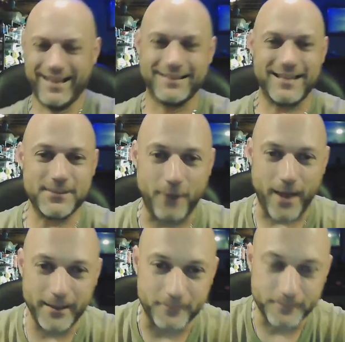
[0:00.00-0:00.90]
That's
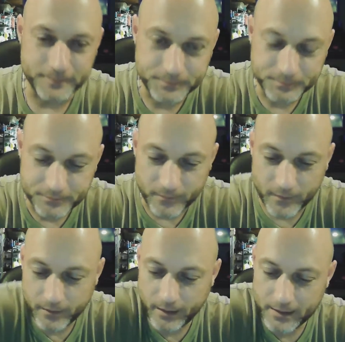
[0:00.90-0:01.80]
fine.
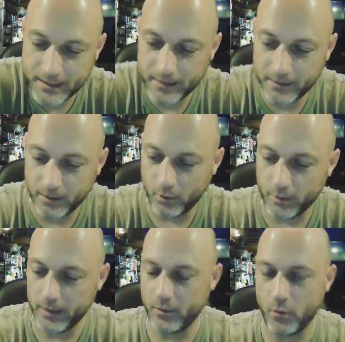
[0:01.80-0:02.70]
Like I said,
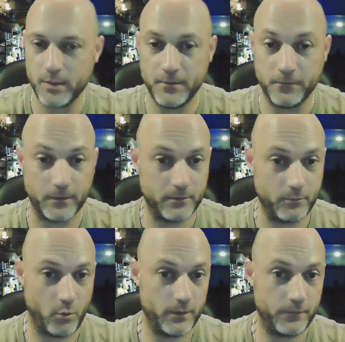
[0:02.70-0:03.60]
we're
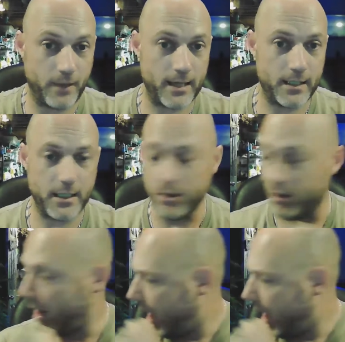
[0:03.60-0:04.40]
only flying it here,